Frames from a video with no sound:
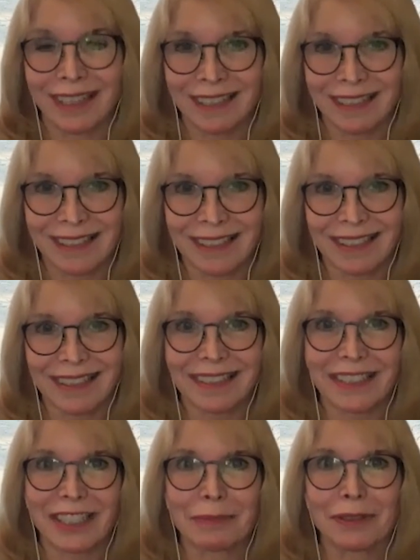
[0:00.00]
get a seat at
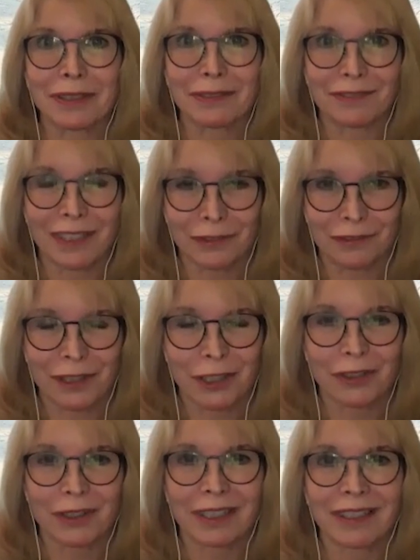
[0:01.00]
the table in
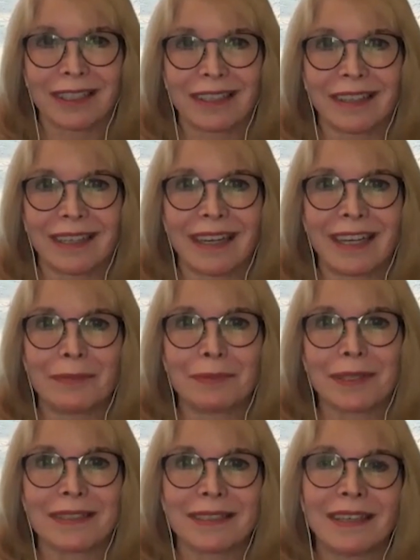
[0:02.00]
figuring out how that
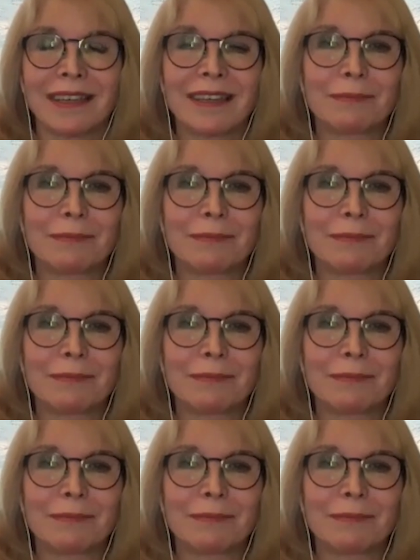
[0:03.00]
happens.